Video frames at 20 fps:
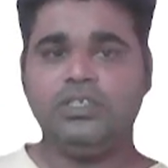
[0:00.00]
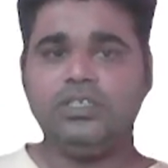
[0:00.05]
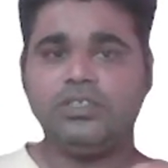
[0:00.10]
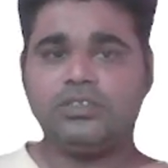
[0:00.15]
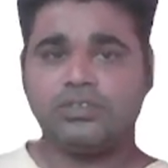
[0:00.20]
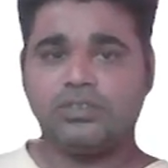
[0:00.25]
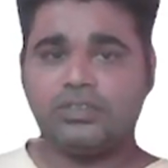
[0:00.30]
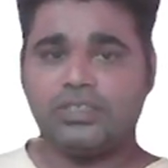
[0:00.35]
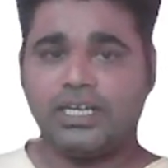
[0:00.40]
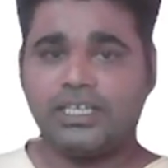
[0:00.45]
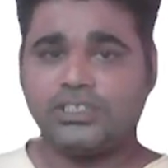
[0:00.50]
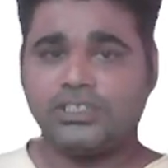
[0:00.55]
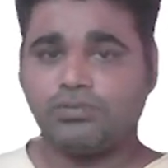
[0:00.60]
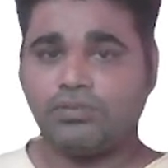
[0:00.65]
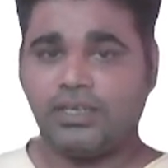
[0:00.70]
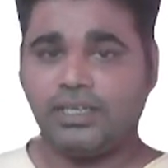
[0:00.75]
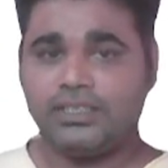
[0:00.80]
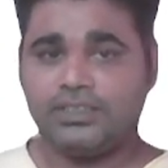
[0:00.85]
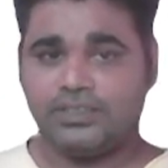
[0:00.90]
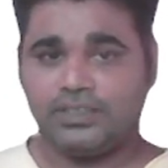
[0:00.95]
So that's
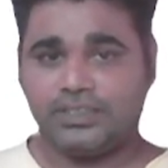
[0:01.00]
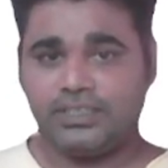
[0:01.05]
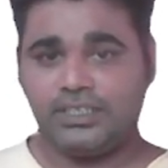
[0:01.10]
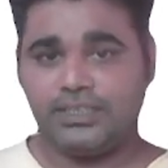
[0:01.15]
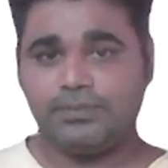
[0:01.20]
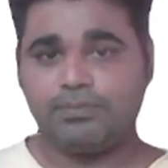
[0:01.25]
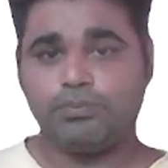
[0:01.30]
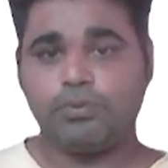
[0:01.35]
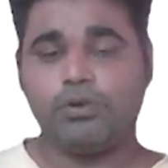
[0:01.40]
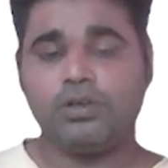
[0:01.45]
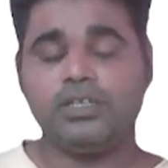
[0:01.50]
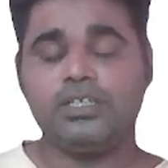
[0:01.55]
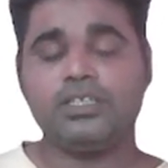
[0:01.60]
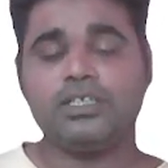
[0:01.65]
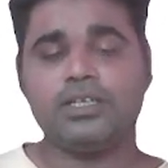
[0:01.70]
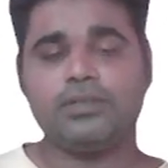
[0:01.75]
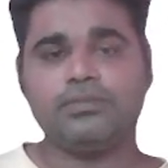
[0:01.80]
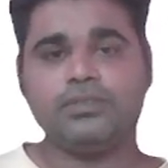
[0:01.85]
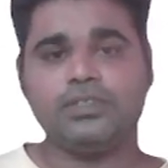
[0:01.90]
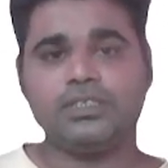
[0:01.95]
why the infolding
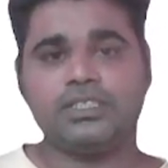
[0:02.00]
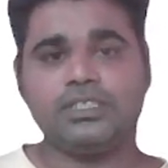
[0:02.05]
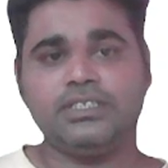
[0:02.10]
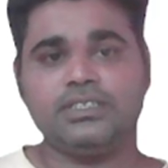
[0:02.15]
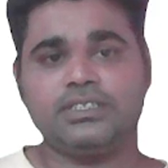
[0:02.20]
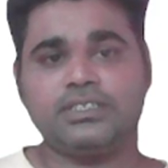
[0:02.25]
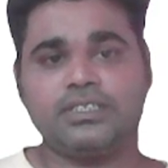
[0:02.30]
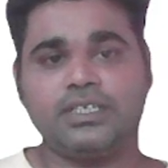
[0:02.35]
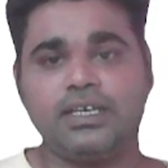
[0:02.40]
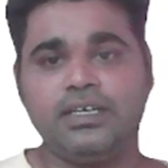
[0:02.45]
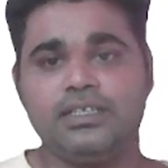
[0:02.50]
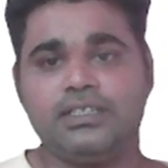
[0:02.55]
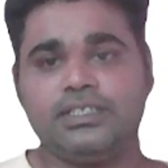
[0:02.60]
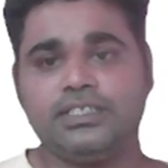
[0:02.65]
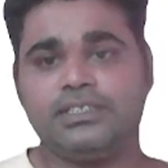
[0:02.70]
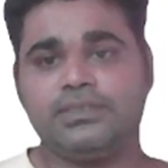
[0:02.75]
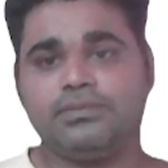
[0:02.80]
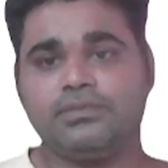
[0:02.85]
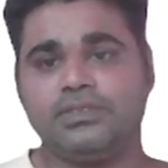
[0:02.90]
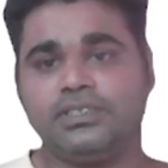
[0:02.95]
of the crista,
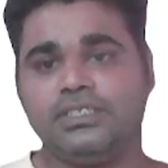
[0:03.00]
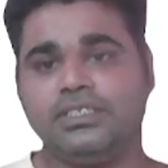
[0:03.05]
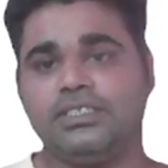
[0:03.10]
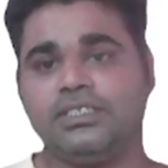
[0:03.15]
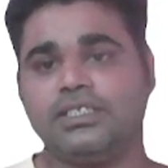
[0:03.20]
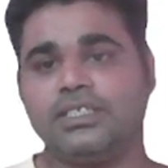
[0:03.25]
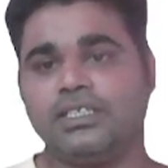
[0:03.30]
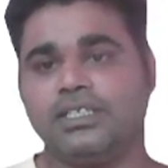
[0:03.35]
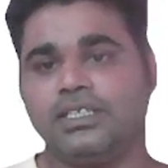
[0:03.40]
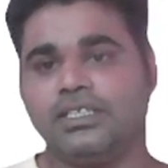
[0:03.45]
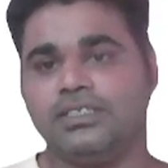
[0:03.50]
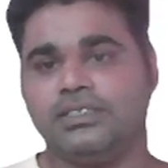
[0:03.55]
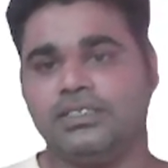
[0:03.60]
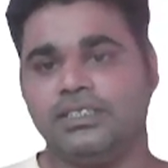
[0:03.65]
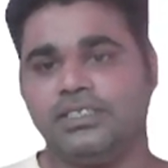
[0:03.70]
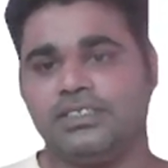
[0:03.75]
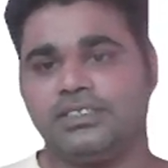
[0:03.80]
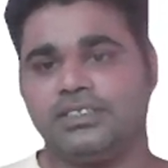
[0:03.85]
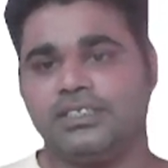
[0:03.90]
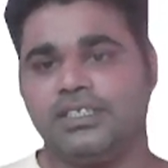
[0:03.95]
it
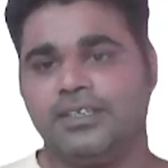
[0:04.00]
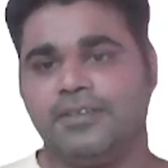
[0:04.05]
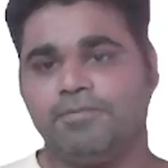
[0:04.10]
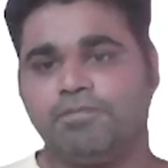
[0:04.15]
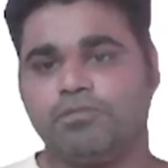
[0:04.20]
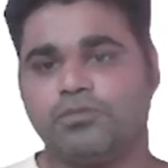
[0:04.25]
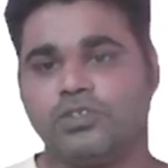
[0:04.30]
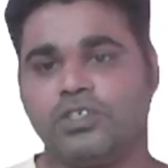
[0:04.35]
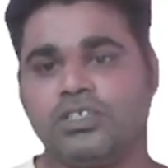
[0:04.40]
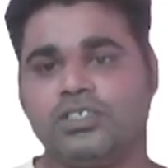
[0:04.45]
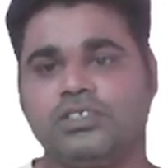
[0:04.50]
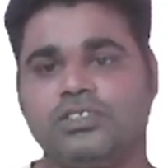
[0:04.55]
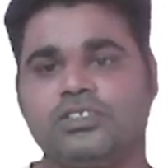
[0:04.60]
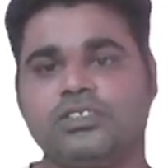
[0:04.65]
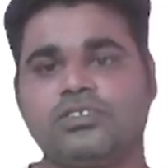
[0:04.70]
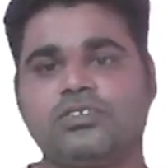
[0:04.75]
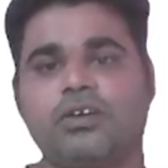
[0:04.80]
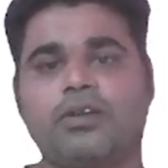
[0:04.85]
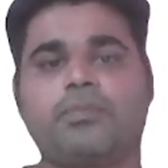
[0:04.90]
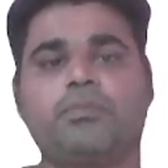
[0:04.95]
increases the
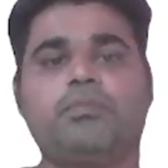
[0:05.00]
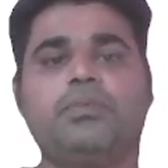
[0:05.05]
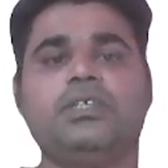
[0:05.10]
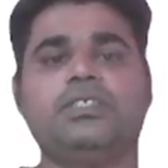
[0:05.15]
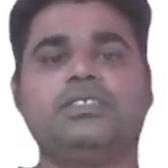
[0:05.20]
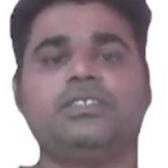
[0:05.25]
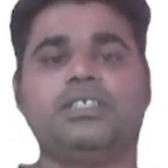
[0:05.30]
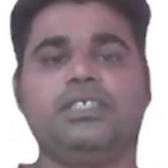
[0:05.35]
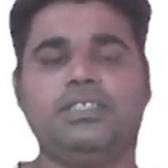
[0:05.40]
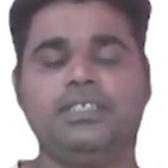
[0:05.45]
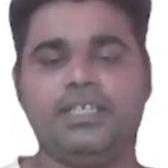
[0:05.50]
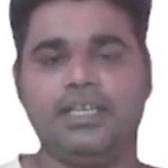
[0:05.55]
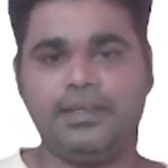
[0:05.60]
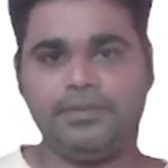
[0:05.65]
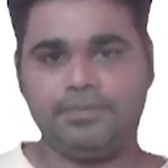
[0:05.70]
surface area.